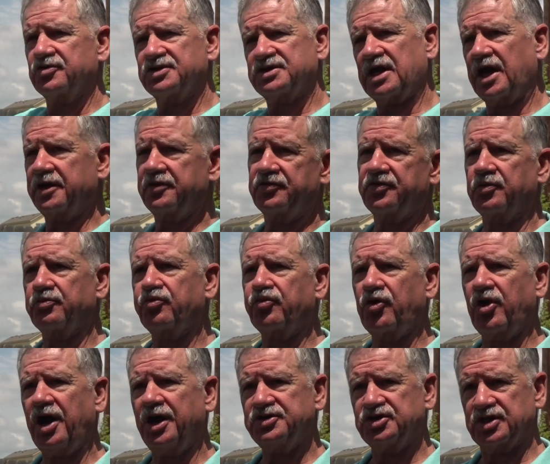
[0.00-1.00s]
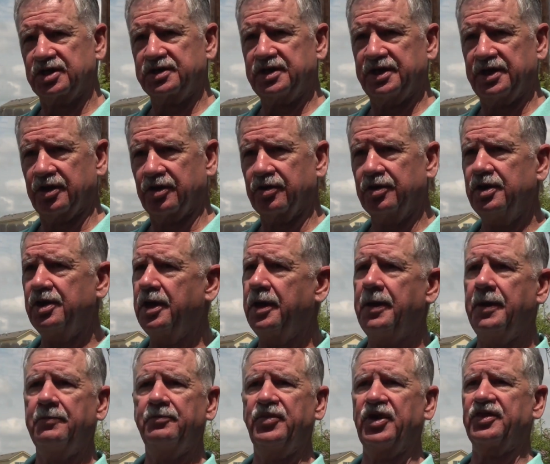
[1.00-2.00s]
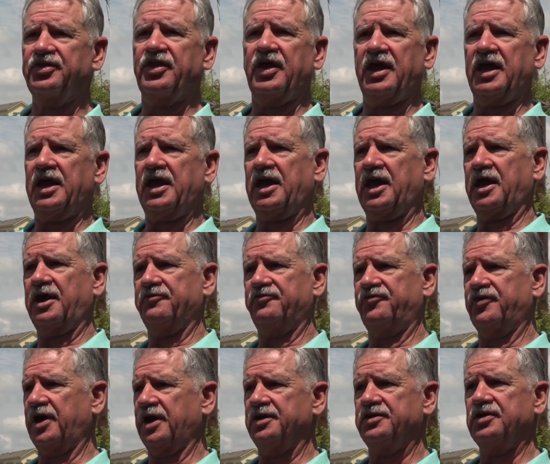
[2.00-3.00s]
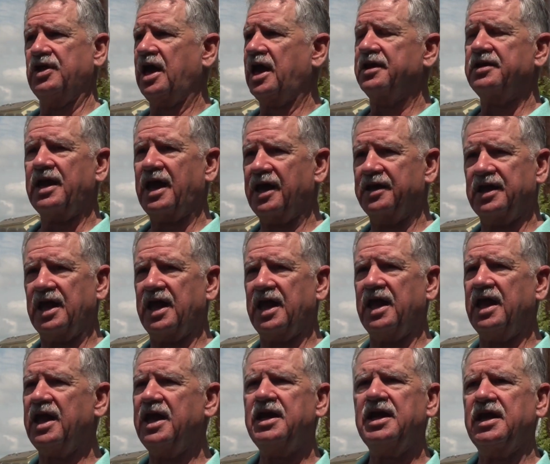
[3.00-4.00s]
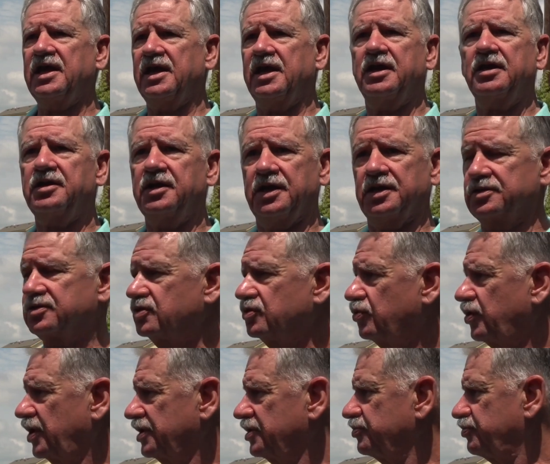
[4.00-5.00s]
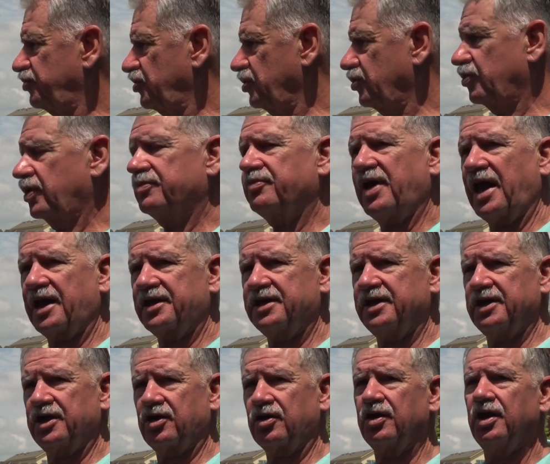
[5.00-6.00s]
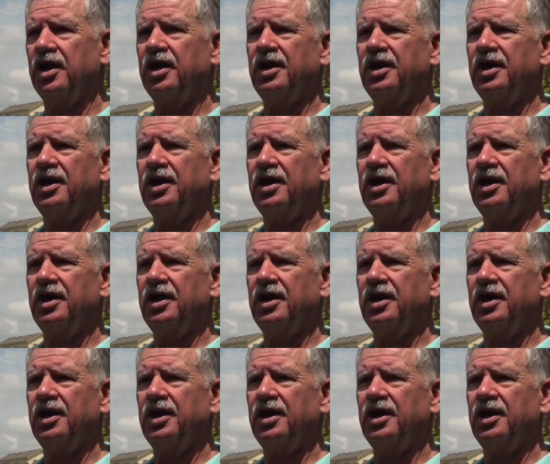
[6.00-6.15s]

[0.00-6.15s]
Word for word: side of the project here, but they have not had any inkling to want to put one back here.